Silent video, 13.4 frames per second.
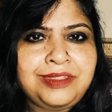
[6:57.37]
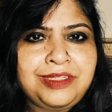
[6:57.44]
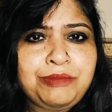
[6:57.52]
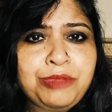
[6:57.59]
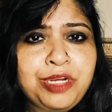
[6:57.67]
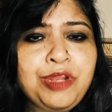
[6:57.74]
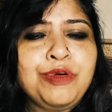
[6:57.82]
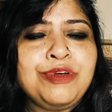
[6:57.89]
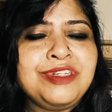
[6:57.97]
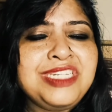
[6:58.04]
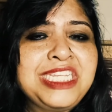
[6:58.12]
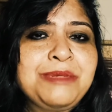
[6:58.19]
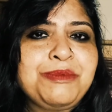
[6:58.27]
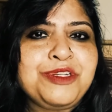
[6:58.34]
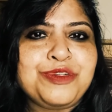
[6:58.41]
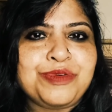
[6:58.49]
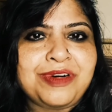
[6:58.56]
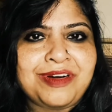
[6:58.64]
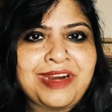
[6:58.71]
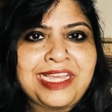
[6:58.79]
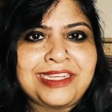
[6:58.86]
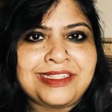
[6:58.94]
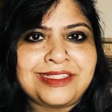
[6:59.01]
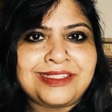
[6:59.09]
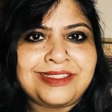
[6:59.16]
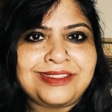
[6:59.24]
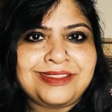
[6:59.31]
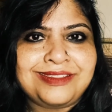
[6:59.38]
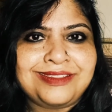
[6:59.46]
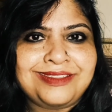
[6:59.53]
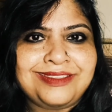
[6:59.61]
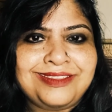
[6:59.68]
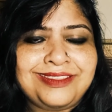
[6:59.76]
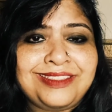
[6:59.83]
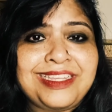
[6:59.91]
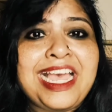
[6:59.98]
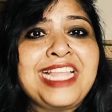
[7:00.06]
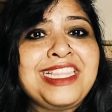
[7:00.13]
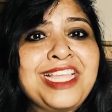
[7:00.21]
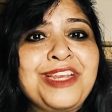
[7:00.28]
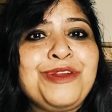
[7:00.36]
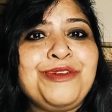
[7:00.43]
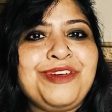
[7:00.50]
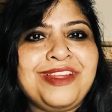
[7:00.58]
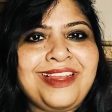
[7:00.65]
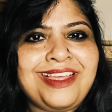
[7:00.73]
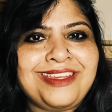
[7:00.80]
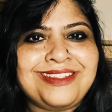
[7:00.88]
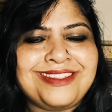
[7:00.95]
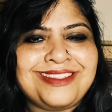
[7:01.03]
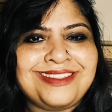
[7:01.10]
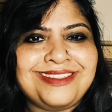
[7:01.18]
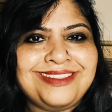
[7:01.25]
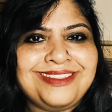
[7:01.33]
But look deep into her eyes and then you realize,